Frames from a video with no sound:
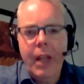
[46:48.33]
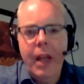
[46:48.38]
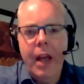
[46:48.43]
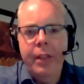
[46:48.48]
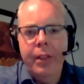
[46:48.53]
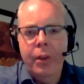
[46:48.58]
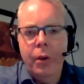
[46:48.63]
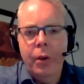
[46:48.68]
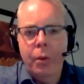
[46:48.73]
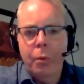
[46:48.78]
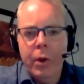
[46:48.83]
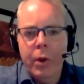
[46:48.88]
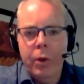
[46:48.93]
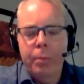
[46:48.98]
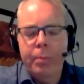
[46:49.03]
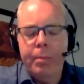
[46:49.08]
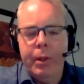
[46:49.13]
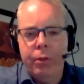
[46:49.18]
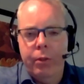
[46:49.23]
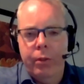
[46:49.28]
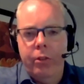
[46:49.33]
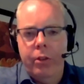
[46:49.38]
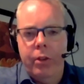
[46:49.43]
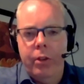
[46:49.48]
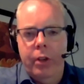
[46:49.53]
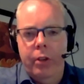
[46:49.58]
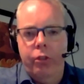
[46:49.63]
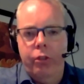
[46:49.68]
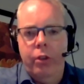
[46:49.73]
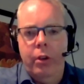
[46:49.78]
And there will be
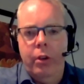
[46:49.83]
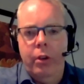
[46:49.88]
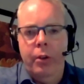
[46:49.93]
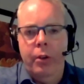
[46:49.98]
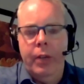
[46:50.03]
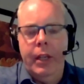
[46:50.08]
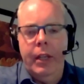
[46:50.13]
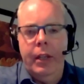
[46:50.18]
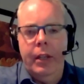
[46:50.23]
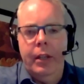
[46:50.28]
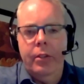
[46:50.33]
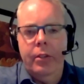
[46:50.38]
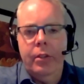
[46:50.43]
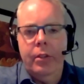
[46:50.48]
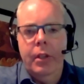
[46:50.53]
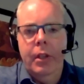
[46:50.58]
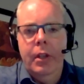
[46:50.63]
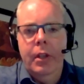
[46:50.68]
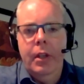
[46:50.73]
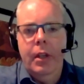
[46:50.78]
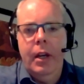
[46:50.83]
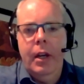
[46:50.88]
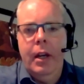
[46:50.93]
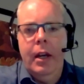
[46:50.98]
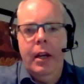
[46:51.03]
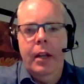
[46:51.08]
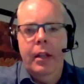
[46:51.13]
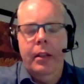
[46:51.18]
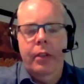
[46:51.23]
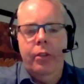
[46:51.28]
research looking at
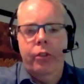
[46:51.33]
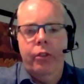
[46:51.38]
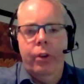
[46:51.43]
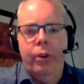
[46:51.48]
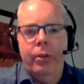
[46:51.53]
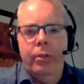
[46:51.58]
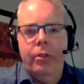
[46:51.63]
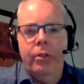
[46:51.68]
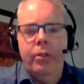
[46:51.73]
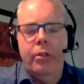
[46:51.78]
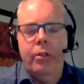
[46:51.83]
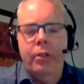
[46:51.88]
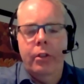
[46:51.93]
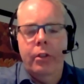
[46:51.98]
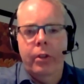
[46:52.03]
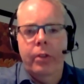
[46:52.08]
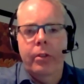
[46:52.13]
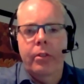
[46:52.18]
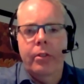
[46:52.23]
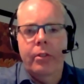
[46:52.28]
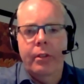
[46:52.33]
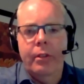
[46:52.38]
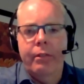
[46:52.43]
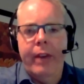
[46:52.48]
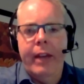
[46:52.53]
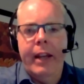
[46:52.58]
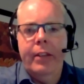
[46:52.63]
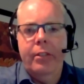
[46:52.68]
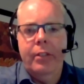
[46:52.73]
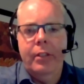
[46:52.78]
uh, the Johnson and Johnson
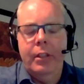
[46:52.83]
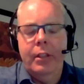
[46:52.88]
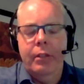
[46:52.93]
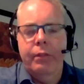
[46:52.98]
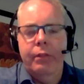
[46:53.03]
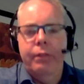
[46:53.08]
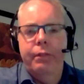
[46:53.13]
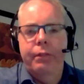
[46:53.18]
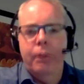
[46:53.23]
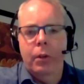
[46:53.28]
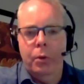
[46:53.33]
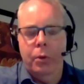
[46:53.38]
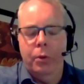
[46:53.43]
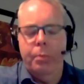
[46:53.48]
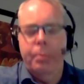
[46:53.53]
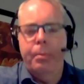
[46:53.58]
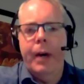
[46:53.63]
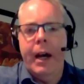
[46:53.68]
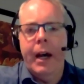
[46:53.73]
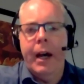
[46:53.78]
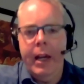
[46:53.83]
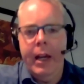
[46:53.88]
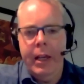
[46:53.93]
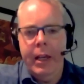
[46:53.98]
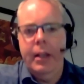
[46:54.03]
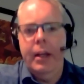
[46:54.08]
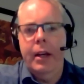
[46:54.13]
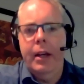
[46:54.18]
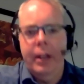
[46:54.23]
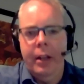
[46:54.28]
vaccine, followed
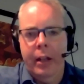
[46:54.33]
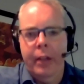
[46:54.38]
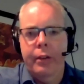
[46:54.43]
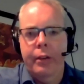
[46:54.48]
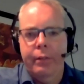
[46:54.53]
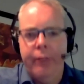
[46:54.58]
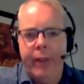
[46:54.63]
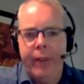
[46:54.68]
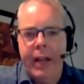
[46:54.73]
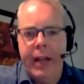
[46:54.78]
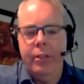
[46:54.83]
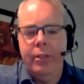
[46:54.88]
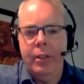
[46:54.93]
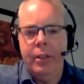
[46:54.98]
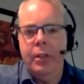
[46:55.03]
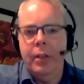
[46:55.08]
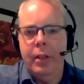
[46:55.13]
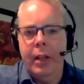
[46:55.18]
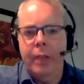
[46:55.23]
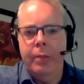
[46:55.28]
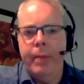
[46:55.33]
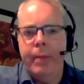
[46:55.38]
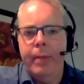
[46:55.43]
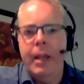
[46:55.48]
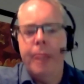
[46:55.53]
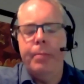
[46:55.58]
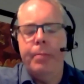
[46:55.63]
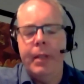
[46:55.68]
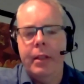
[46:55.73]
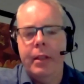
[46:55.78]
by another vaccine that
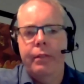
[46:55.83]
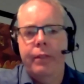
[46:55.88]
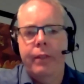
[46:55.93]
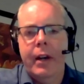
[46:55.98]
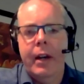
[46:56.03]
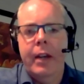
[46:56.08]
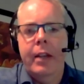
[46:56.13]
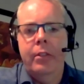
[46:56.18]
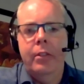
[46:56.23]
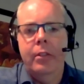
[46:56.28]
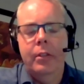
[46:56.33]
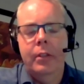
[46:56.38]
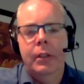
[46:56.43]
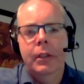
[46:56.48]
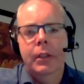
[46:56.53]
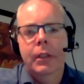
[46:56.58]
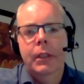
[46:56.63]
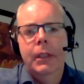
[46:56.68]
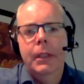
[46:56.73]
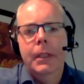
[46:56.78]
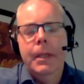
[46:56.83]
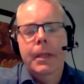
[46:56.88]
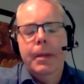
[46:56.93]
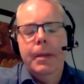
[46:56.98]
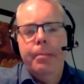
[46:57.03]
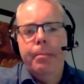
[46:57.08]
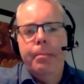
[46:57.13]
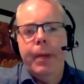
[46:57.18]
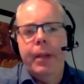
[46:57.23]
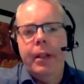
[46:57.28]
may be the Pfizer.
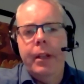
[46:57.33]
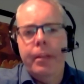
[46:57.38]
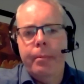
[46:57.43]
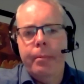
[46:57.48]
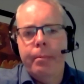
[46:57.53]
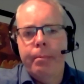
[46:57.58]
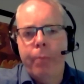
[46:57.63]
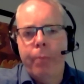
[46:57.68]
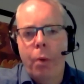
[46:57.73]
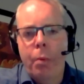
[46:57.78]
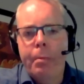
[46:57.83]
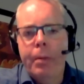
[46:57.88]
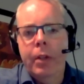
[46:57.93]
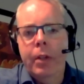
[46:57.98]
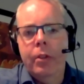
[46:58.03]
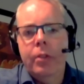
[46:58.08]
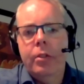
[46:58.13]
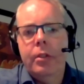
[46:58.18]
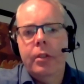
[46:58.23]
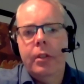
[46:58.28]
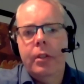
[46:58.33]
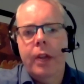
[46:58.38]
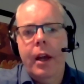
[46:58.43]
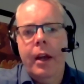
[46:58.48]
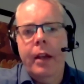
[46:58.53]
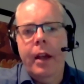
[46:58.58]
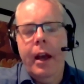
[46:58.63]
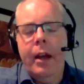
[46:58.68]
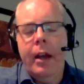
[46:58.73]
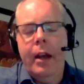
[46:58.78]
But at the moment,
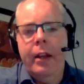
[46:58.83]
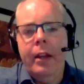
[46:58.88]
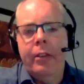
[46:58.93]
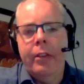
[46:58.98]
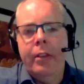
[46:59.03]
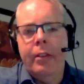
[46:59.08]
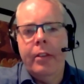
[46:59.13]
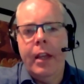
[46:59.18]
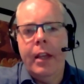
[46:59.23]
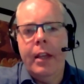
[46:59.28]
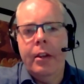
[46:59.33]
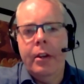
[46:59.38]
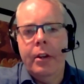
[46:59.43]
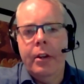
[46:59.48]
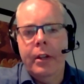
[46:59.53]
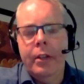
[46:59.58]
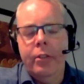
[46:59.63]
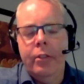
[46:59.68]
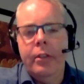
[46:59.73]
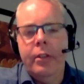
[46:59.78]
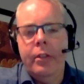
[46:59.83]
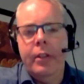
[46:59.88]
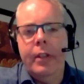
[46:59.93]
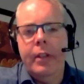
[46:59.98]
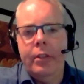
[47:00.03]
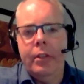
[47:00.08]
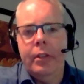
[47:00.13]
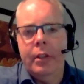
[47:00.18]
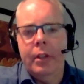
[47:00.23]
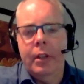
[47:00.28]
and, and as I say, there is
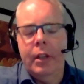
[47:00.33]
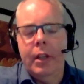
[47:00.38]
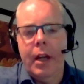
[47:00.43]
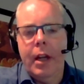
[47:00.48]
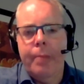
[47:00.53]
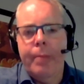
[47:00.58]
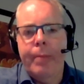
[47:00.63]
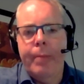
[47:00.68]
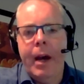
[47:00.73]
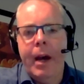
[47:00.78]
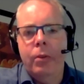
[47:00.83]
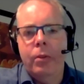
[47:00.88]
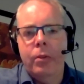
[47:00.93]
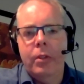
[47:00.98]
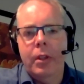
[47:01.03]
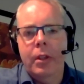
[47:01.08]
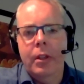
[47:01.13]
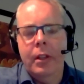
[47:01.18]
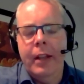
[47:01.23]
data going to come out in